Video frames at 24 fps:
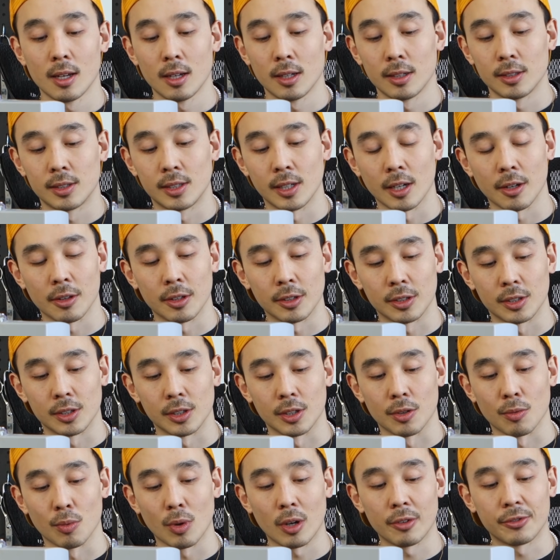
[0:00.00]
See how this is
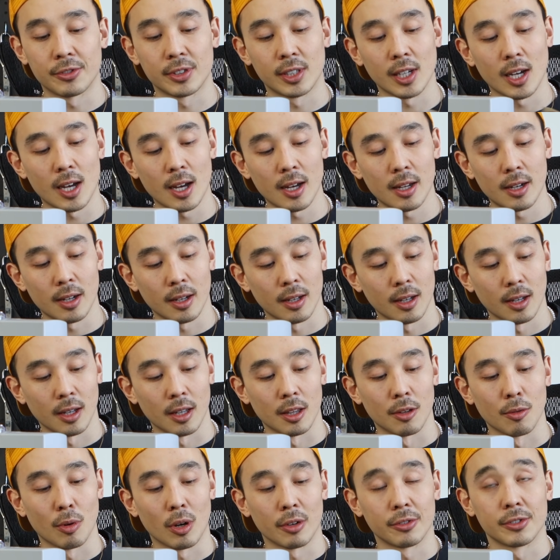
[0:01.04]
the wrong side, and this is
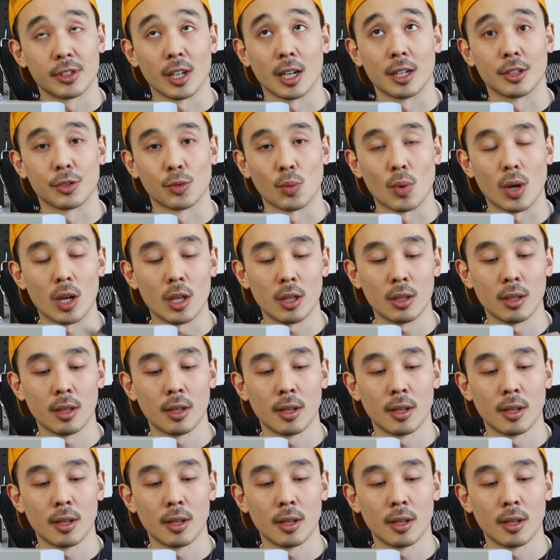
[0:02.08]
the wrong side as well.